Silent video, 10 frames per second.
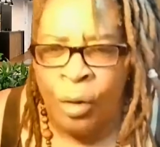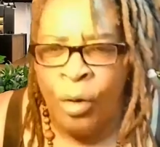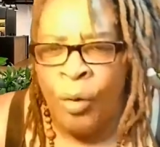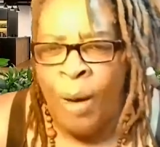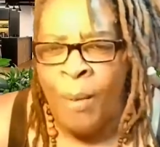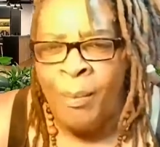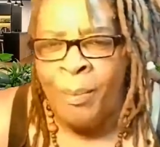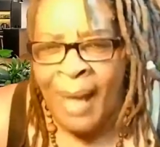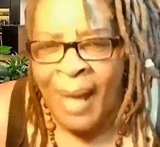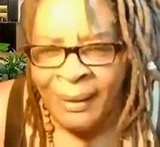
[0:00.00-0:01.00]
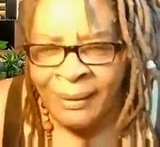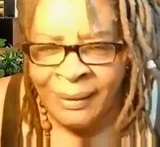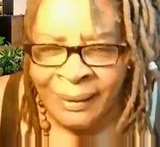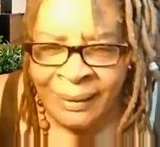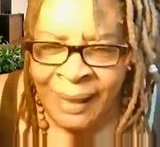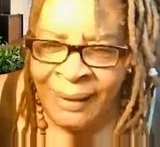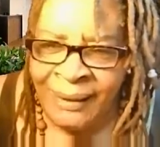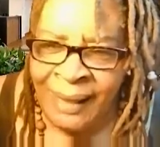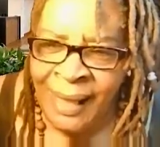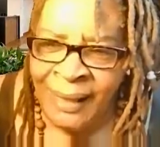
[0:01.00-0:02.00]
So the woman blasts the
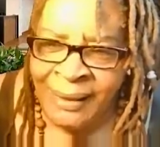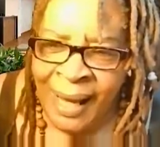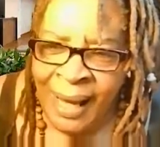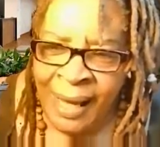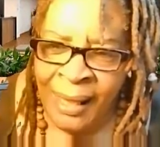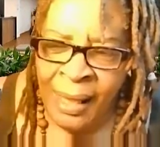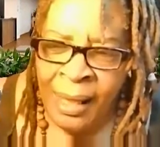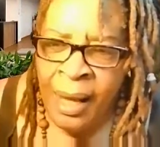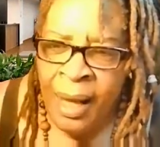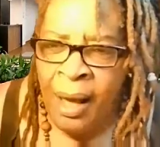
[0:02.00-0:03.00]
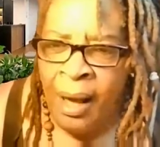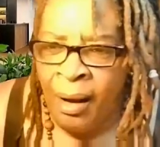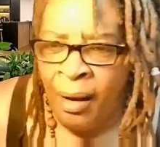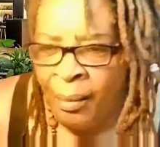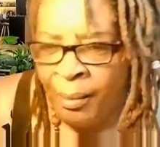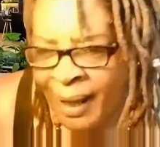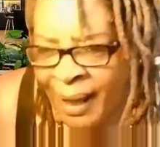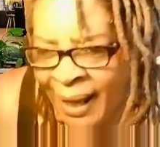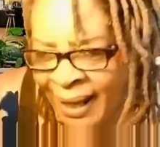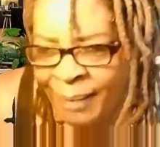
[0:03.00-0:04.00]
state's anti
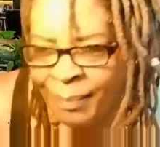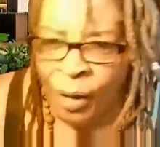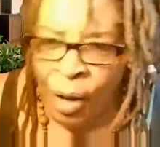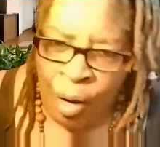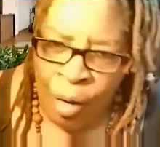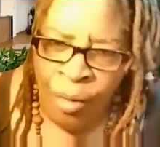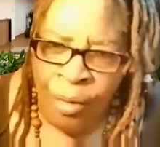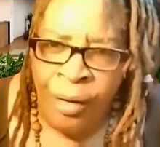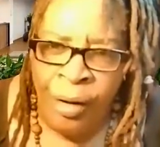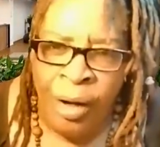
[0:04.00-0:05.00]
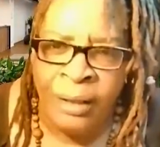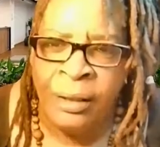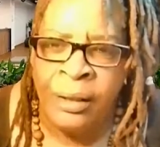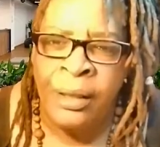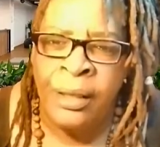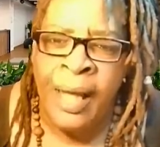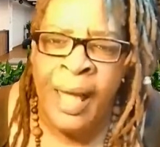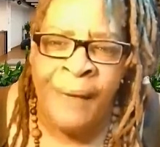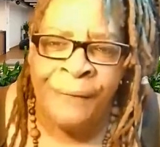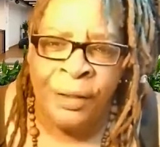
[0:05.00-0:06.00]
uh, aid law under
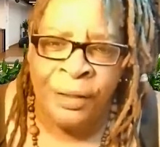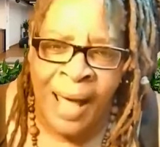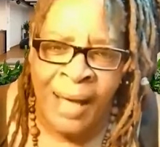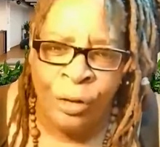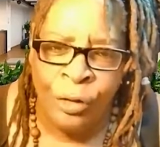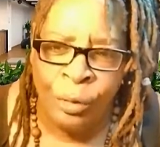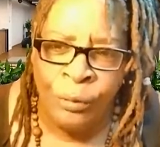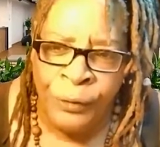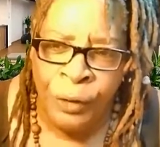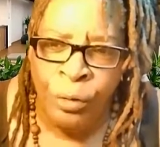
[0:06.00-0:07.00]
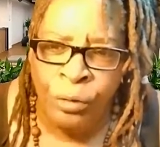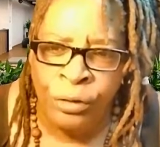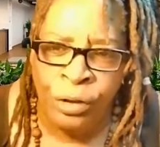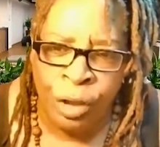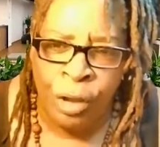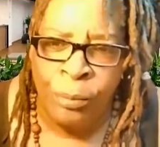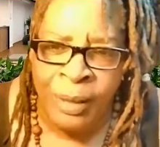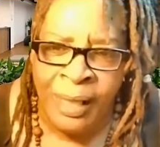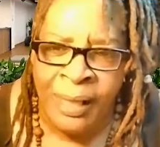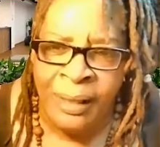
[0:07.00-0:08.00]
after doctors refused to
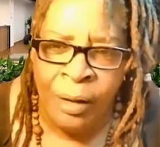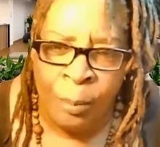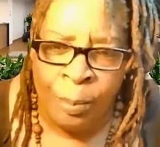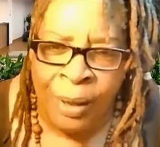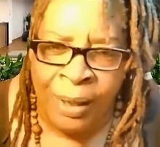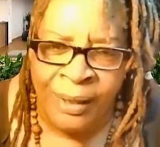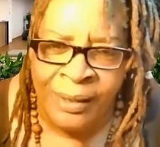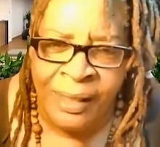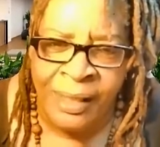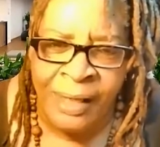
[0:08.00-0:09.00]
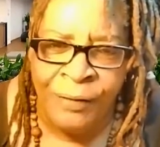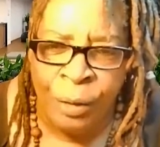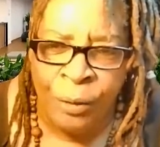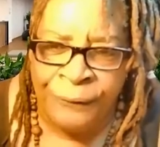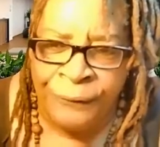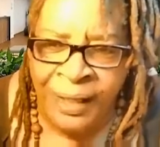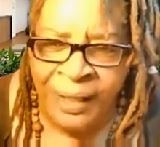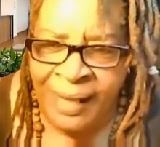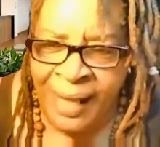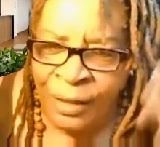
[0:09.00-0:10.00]
terminate her pregnancy, even though
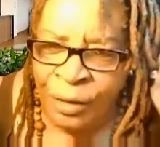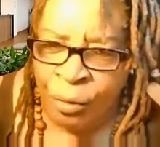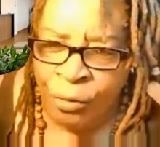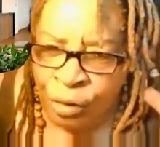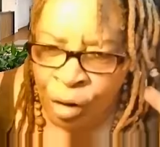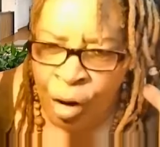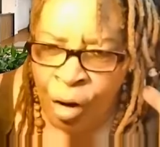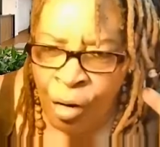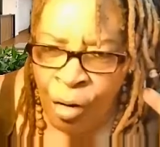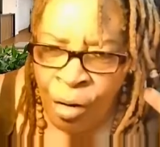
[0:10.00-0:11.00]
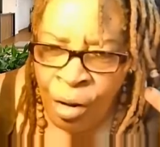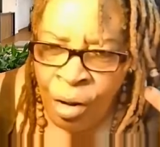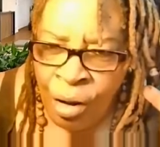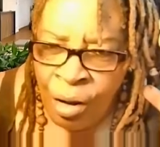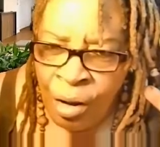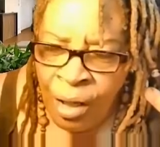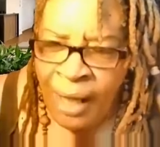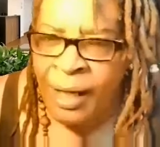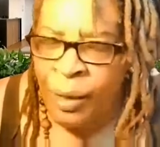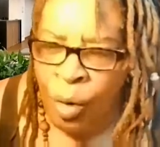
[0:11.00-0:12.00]
the fetus had no skull
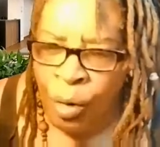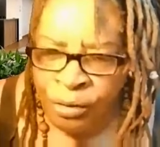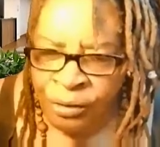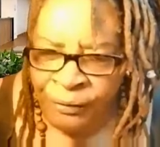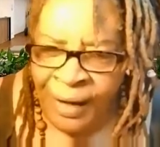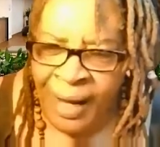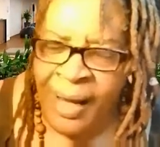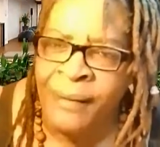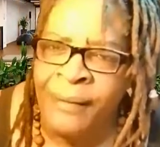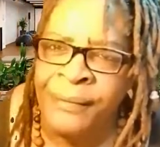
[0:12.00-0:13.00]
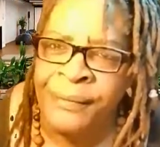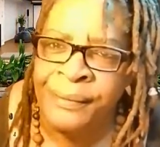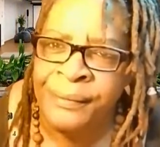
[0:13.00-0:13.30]
and it won't survive.